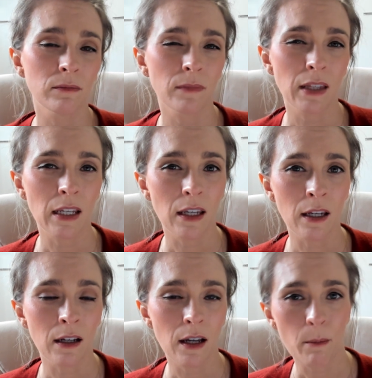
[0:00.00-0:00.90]

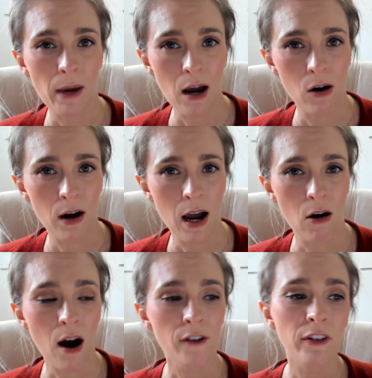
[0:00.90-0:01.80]
Thinking about how
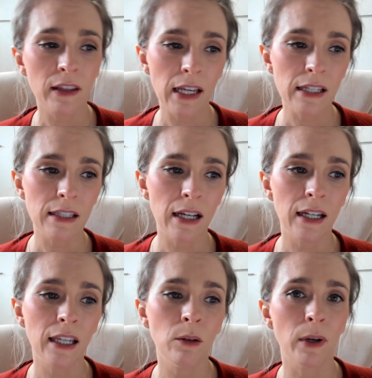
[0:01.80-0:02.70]
often they
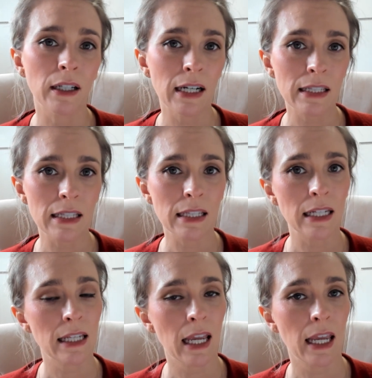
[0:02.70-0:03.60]
study, what classes they
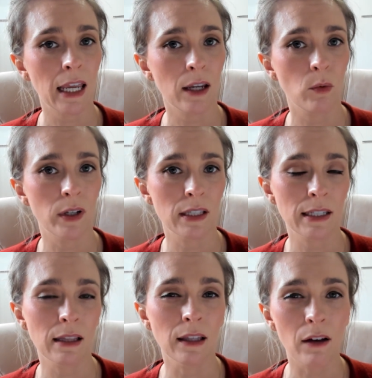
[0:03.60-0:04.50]
take, what
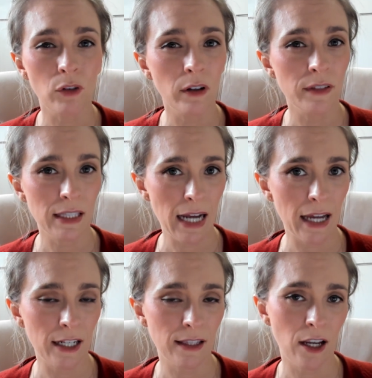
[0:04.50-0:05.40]
level of
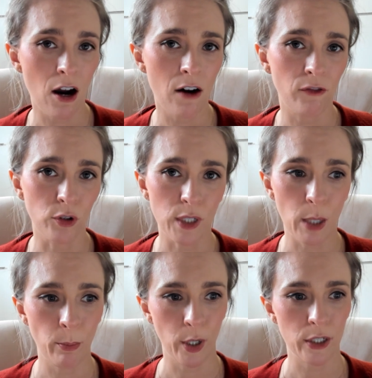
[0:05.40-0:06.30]
status they are, full
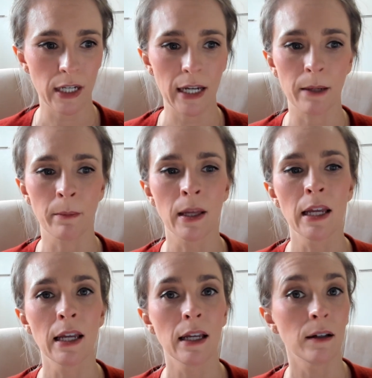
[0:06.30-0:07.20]
time, part time?
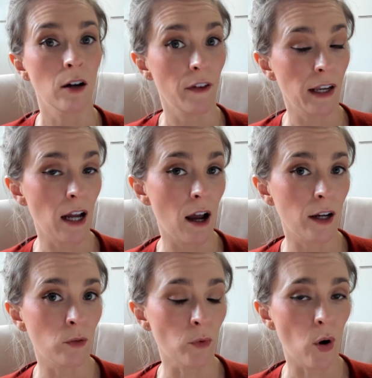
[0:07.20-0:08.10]
Are they not
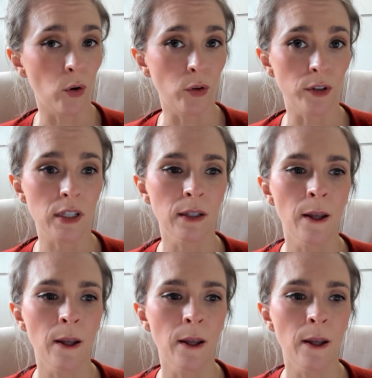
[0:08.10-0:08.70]
enrolled?